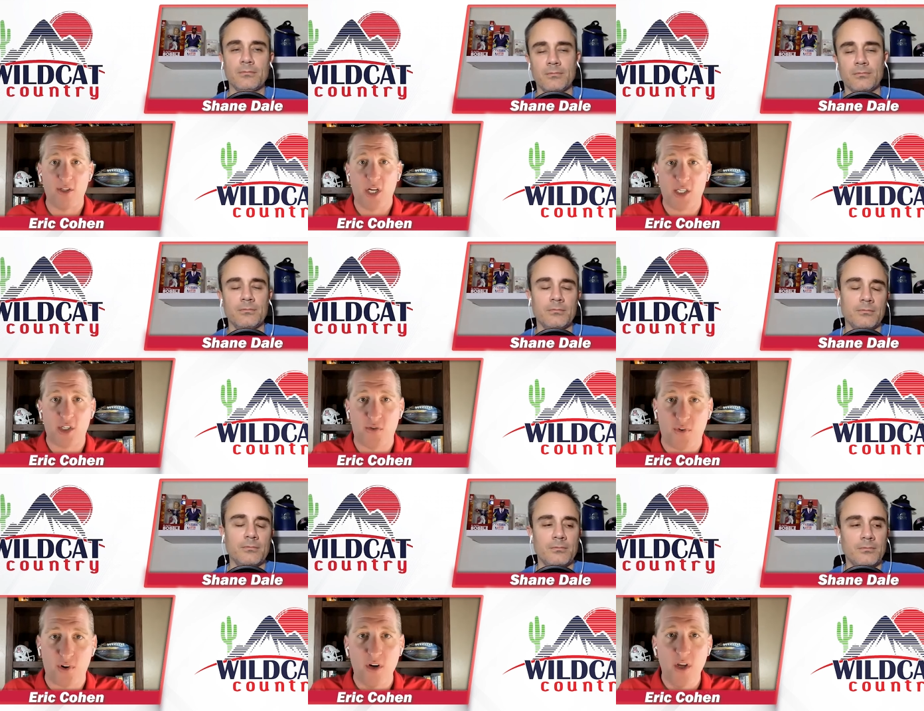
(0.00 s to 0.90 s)
Speaker 1: sections
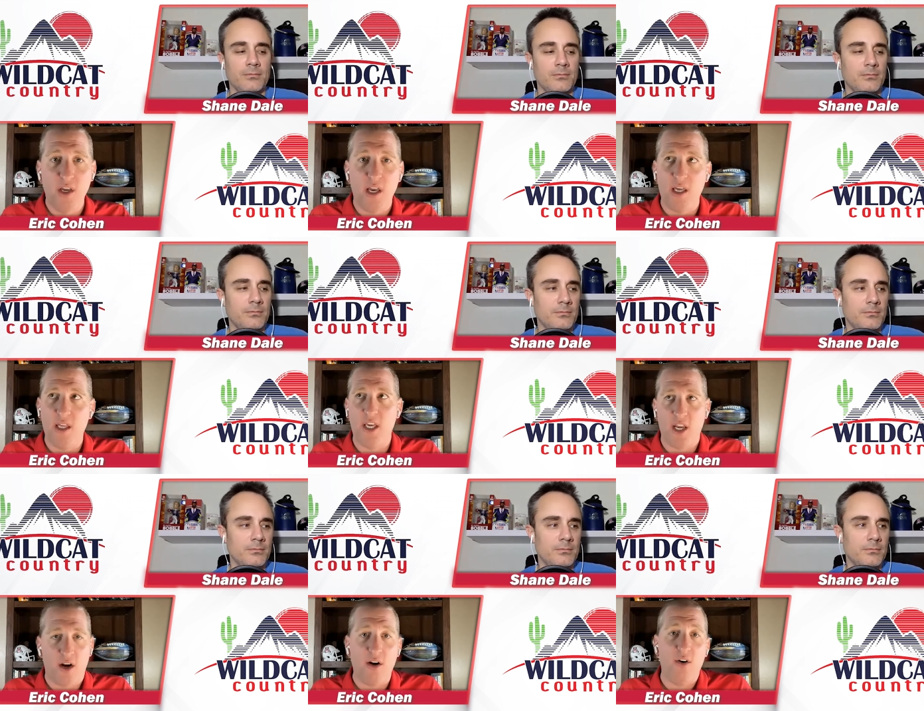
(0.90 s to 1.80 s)
for the
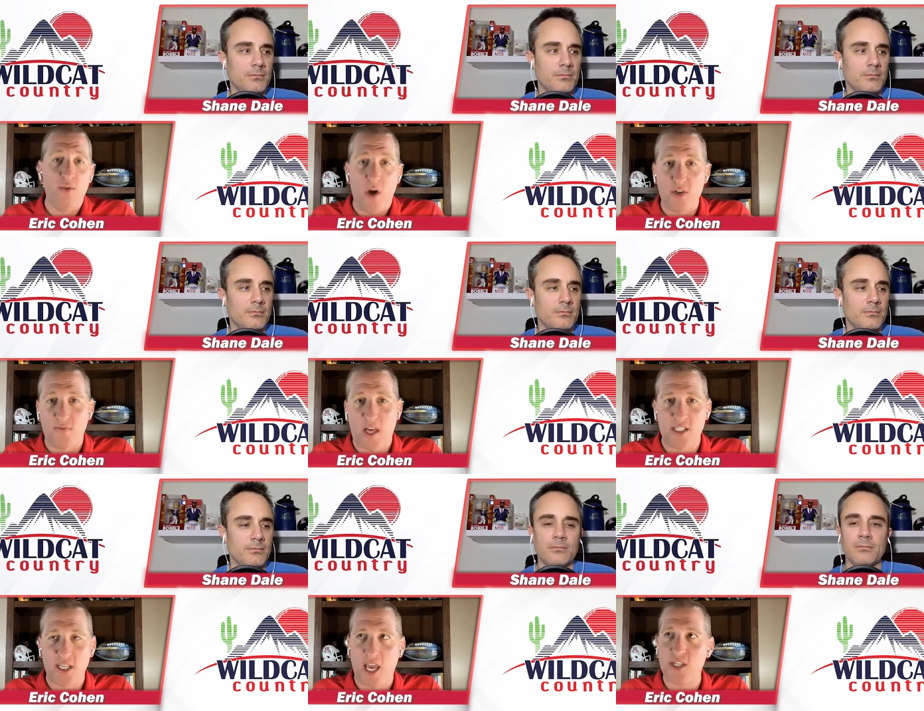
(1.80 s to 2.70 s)
year. Who knows if
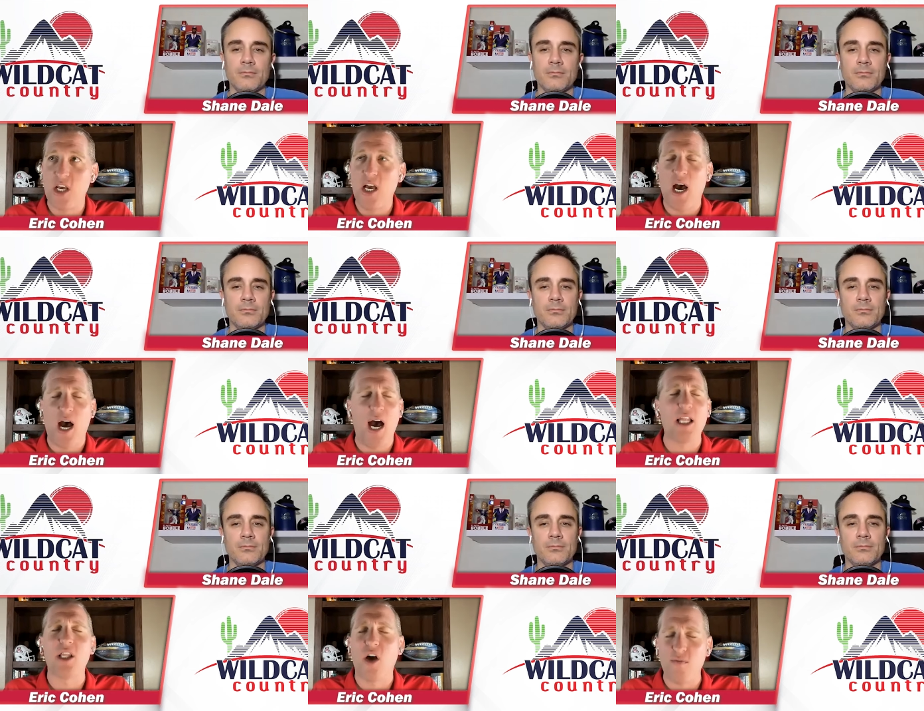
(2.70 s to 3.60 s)
that's the case? I
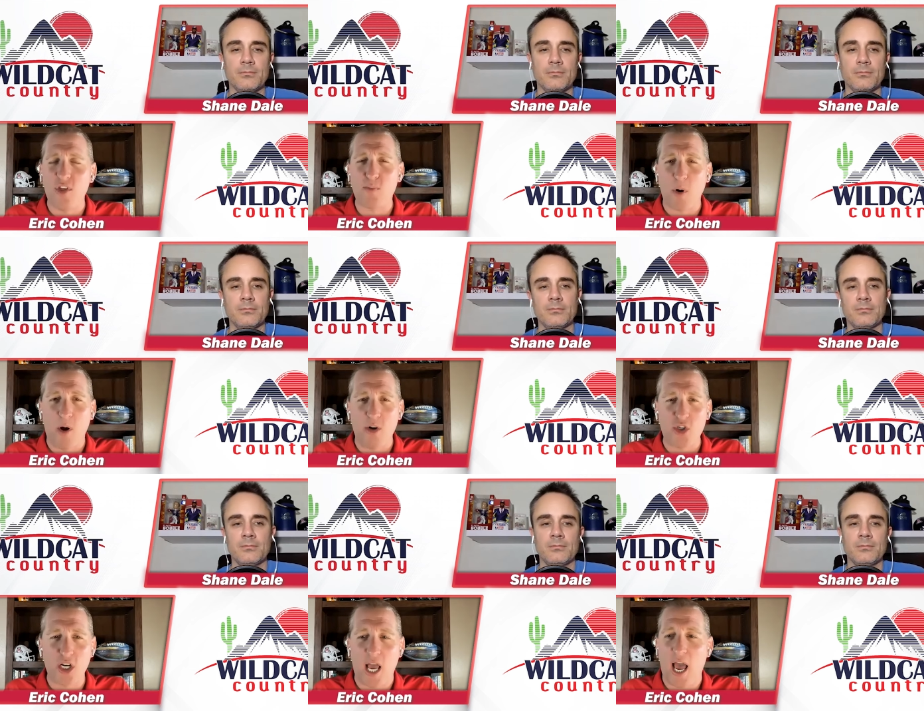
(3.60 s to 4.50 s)
love this
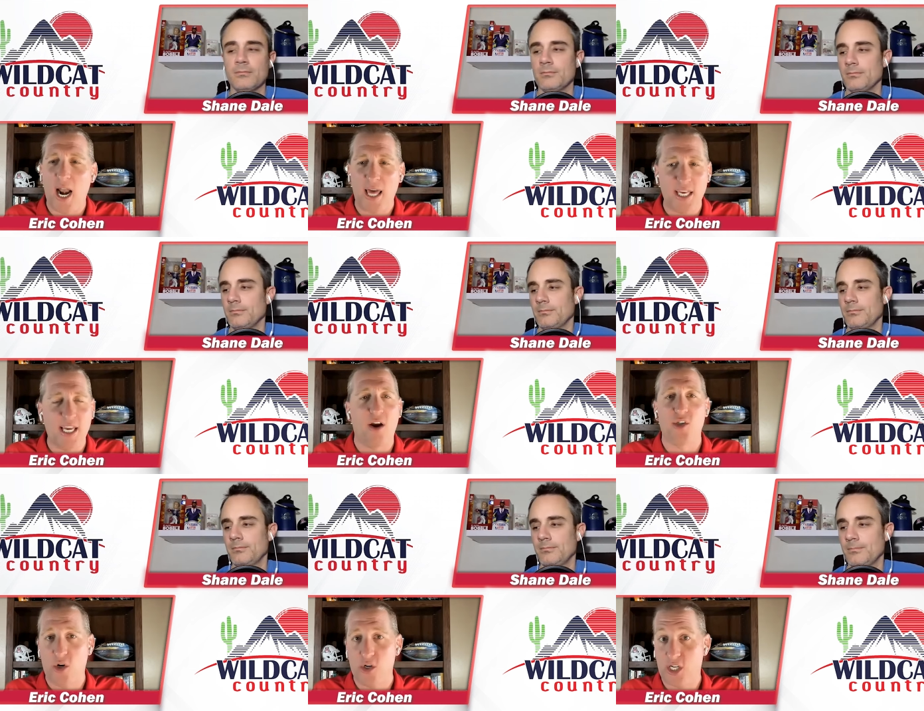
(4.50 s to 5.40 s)
promotion, and I think
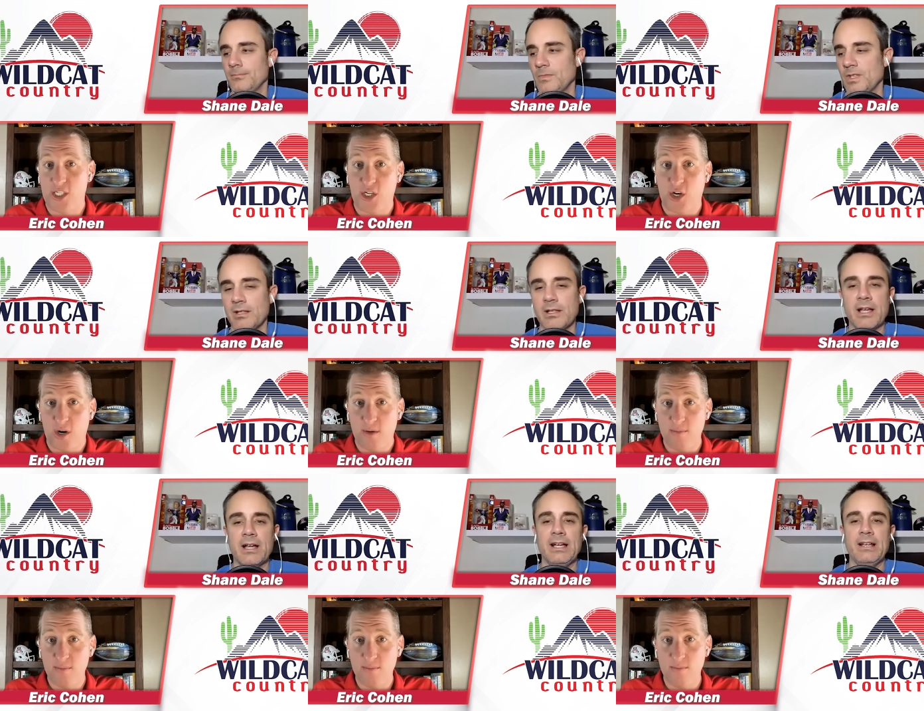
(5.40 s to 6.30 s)
Arizona should consider it.
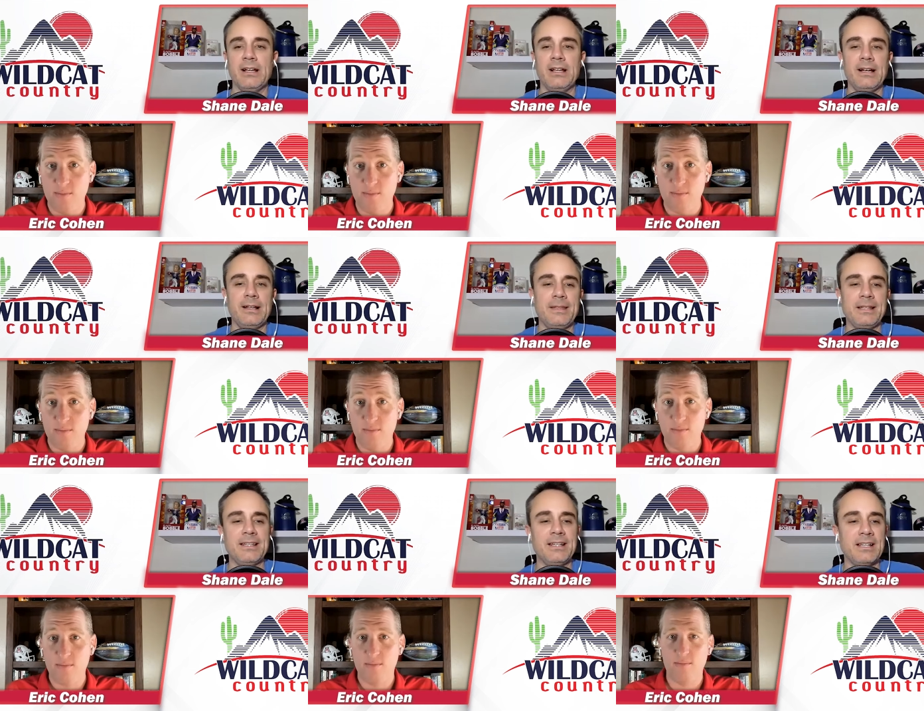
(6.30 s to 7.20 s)
Speaker 2: No, I, I, I
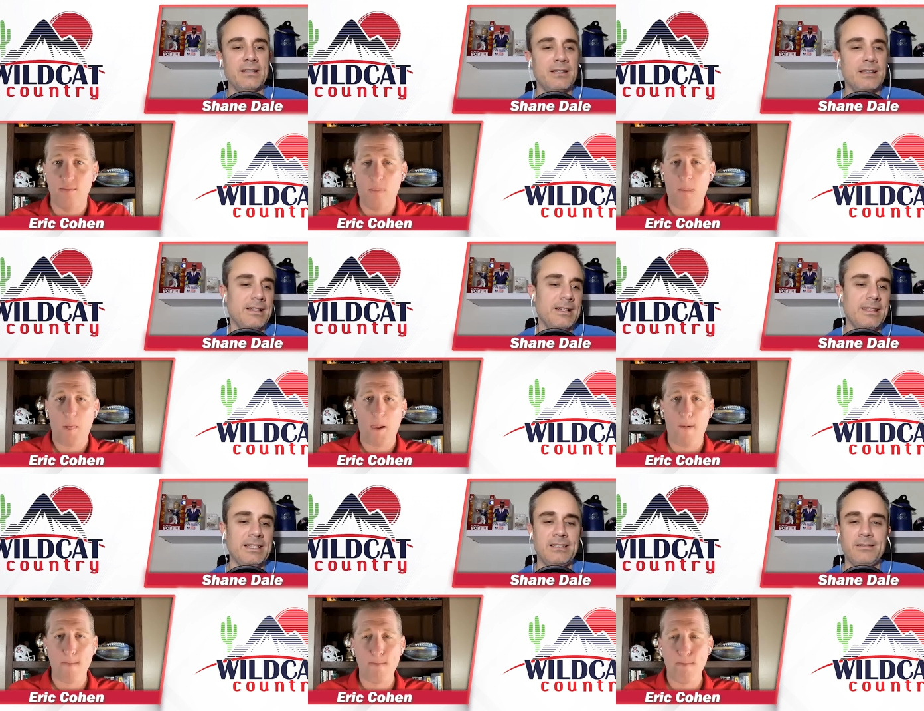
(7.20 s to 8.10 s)
think they get. I,
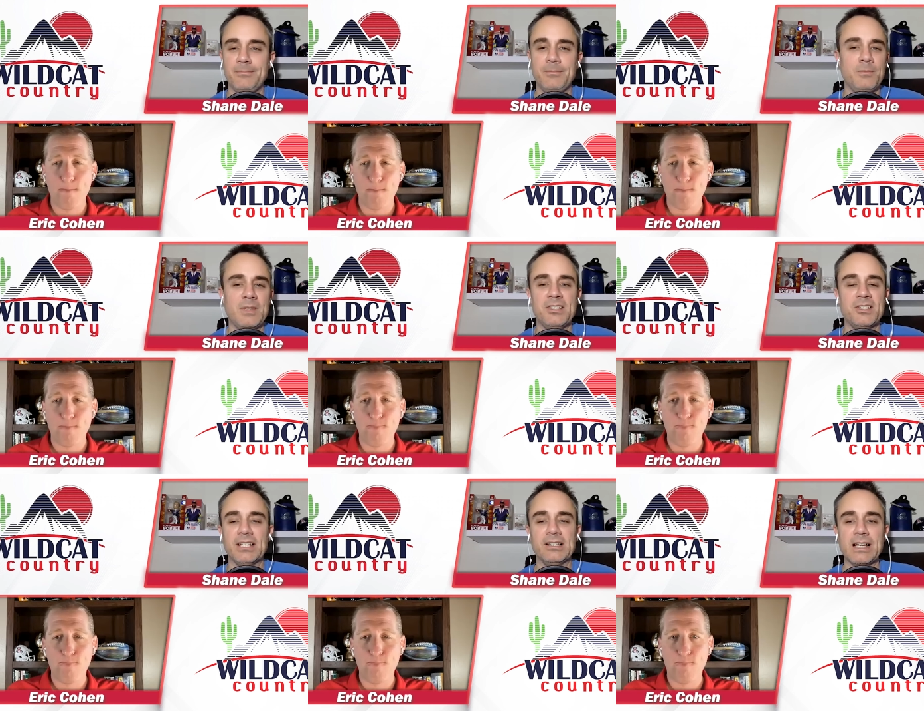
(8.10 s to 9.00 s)
I think they
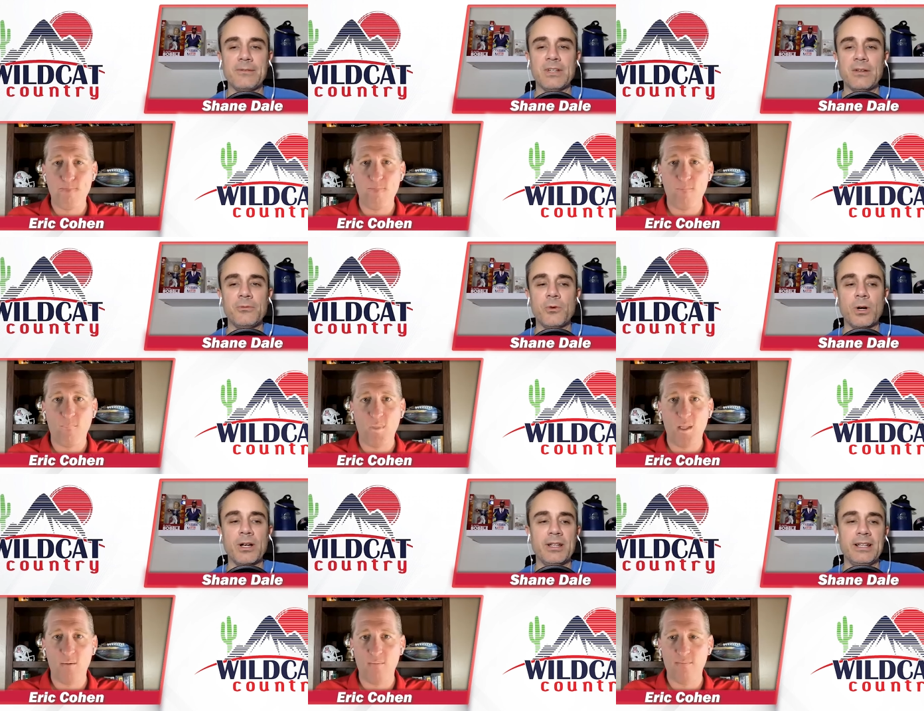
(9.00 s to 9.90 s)
just get laughed at
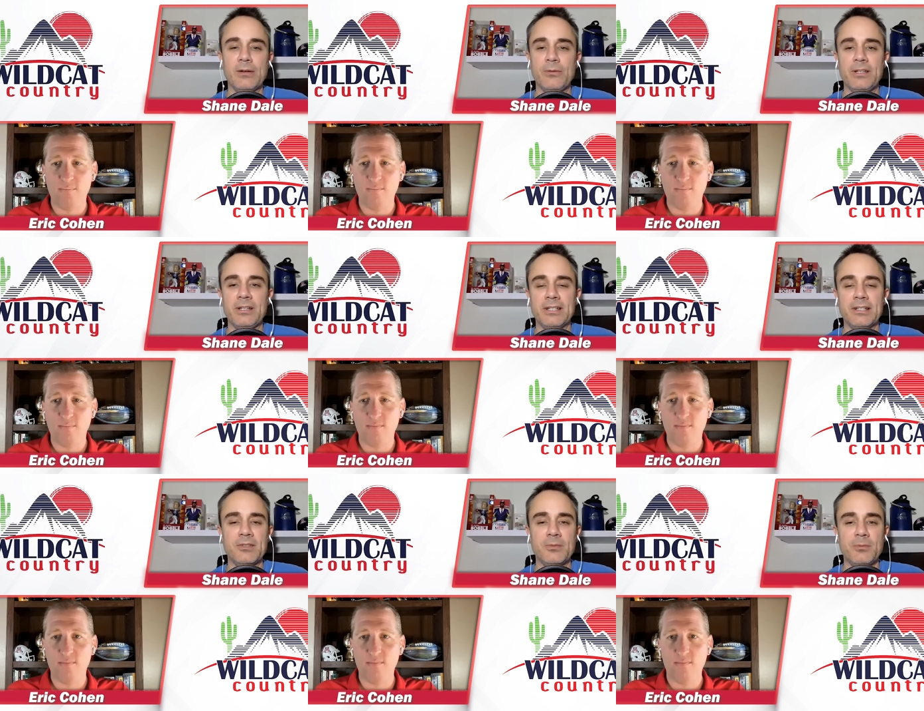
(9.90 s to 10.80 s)
for it, and I don't think the
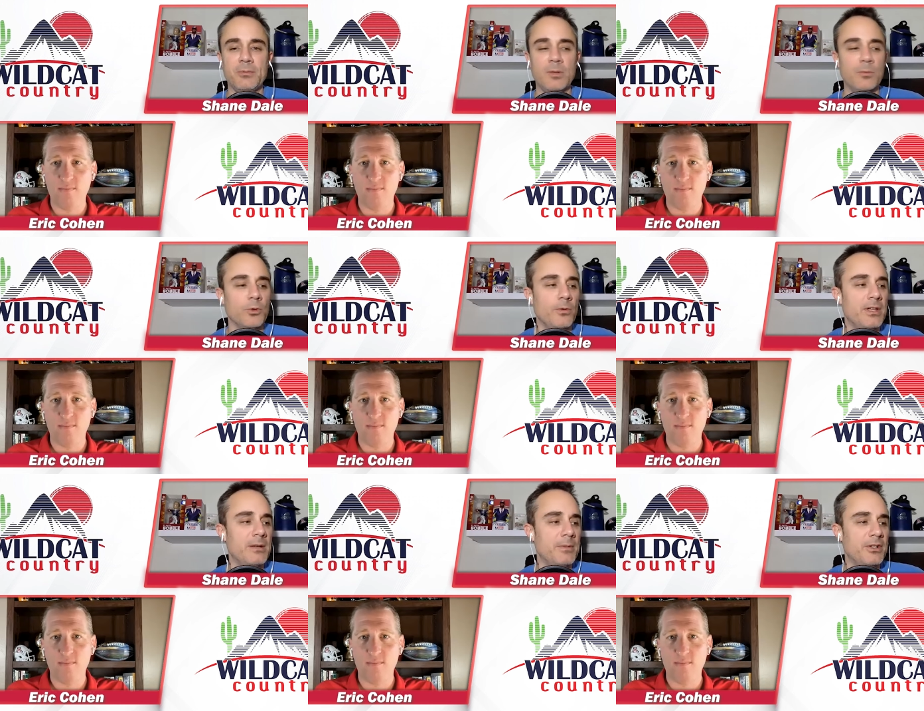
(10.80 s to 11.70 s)
attendance would would improve that